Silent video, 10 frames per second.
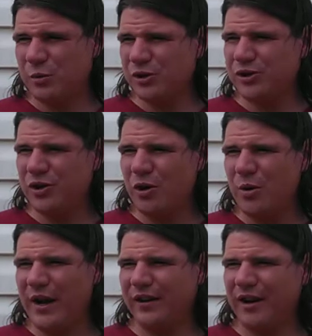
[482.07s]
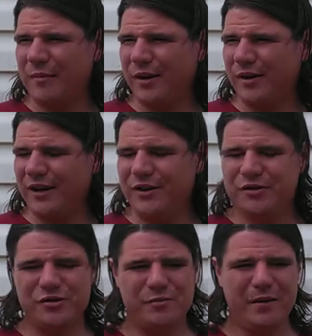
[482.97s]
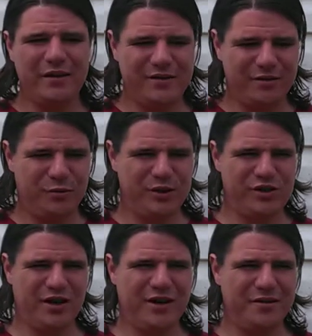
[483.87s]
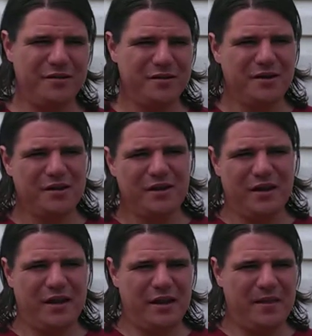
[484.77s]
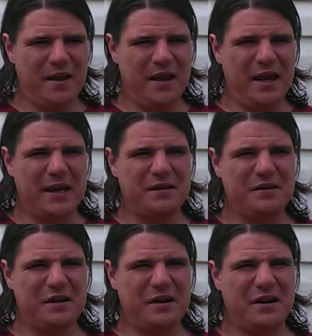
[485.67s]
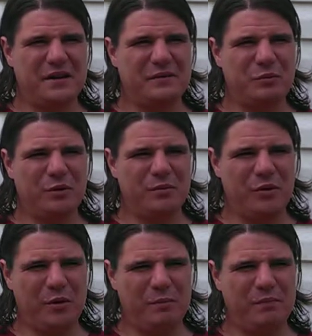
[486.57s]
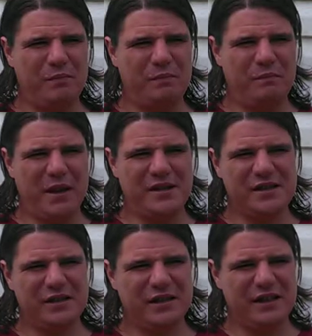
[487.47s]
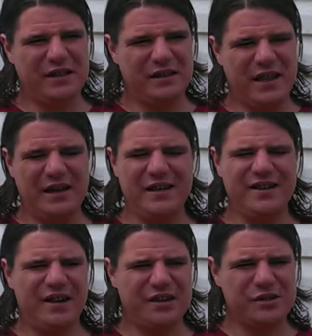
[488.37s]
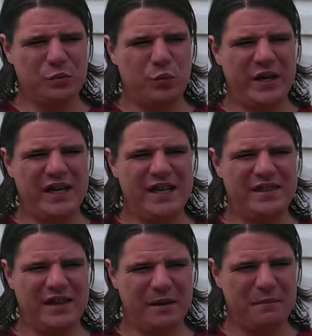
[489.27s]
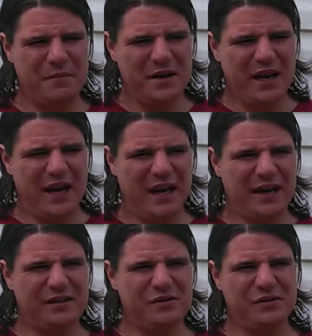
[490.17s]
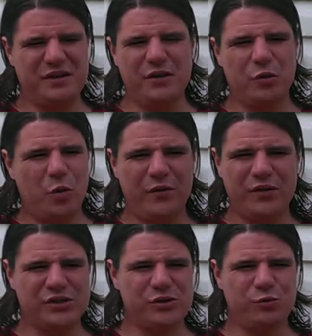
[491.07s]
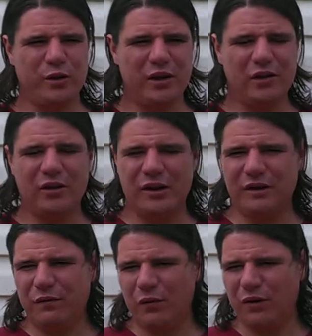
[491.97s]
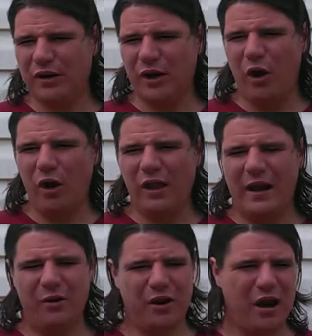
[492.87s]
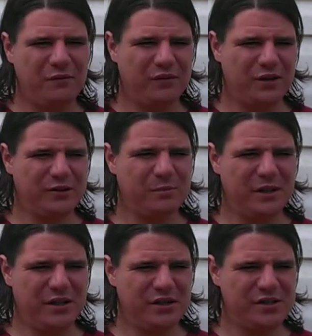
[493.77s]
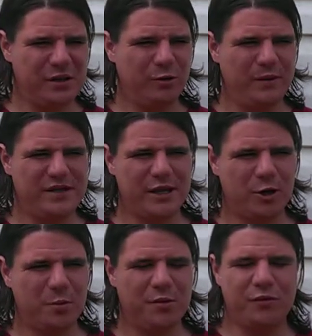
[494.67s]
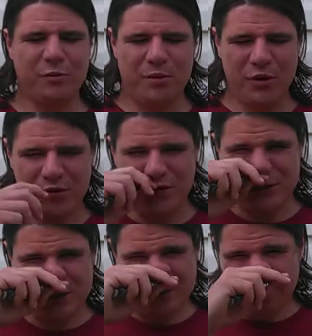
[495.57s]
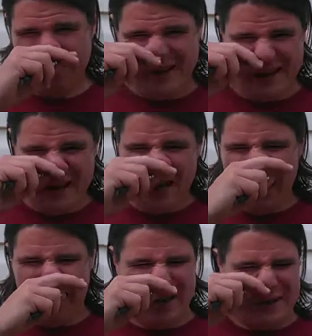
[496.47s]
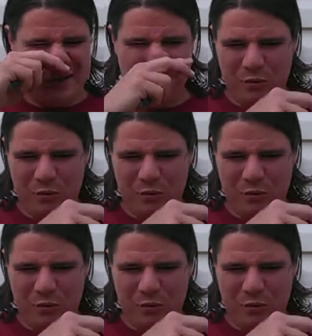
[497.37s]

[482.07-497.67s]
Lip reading: we're so economically interdependent with China, and we're basically, they need us, we need them, and neither one of us is really looking for an all-out conflict, because it would be terrible for both of us. And